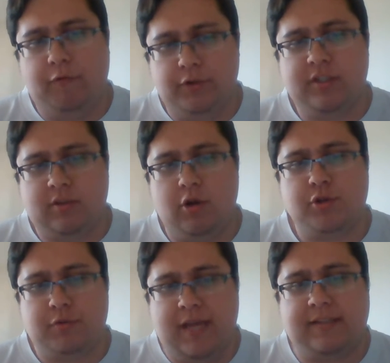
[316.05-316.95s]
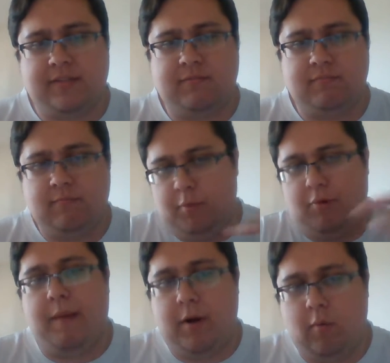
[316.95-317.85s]
full disclosure, that's the
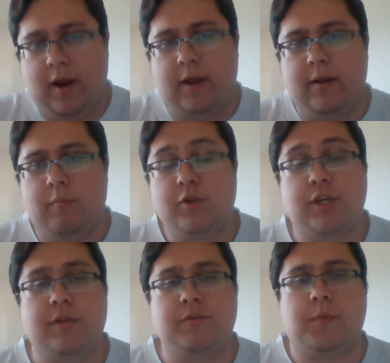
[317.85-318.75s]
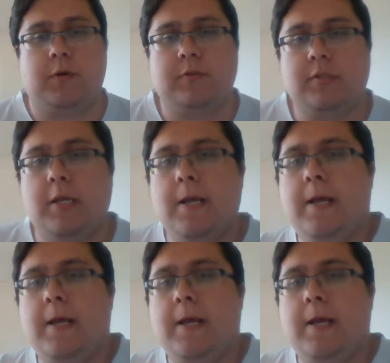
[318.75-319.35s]
primary way in which I use burdens.